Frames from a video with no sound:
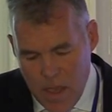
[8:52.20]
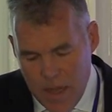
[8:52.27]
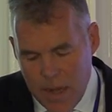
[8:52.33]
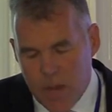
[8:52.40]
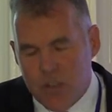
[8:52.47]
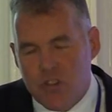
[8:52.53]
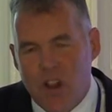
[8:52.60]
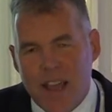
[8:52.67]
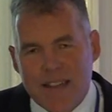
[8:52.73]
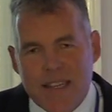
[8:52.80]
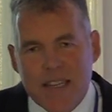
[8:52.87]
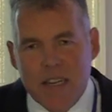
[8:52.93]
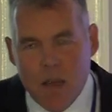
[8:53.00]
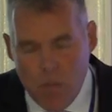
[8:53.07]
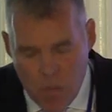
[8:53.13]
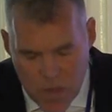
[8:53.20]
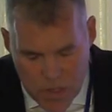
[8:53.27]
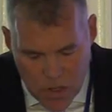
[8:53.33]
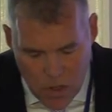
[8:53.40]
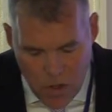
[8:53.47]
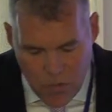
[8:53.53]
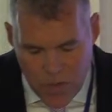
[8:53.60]
Now, attracting numbers
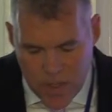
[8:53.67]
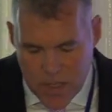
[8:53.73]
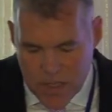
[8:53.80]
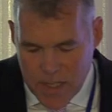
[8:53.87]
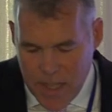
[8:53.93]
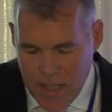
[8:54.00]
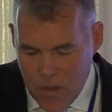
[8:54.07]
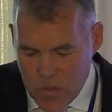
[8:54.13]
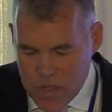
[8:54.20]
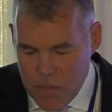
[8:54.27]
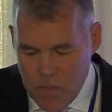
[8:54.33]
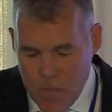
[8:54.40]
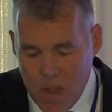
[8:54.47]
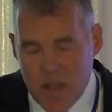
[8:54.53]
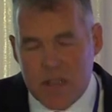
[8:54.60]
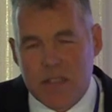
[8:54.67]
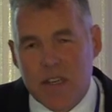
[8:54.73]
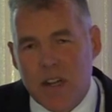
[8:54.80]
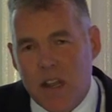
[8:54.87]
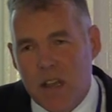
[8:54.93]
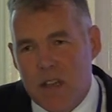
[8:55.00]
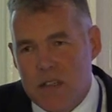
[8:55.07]
on this scale was a
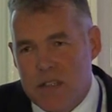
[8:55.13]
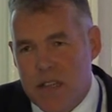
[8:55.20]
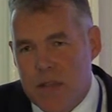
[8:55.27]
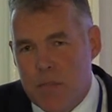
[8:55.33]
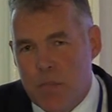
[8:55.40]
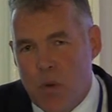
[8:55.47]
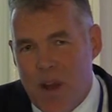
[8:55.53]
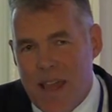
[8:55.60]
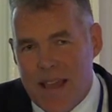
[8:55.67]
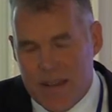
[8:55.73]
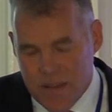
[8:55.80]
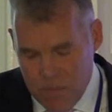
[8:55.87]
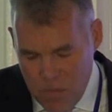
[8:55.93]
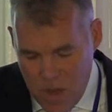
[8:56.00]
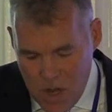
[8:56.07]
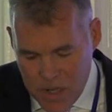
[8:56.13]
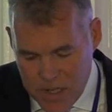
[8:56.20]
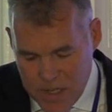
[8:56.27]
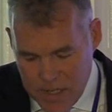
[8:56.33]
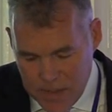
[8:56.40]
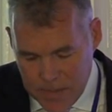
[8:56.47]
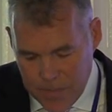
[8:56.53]
masterclass in brand and
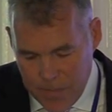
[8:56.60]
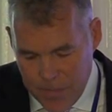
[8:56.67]
marketing.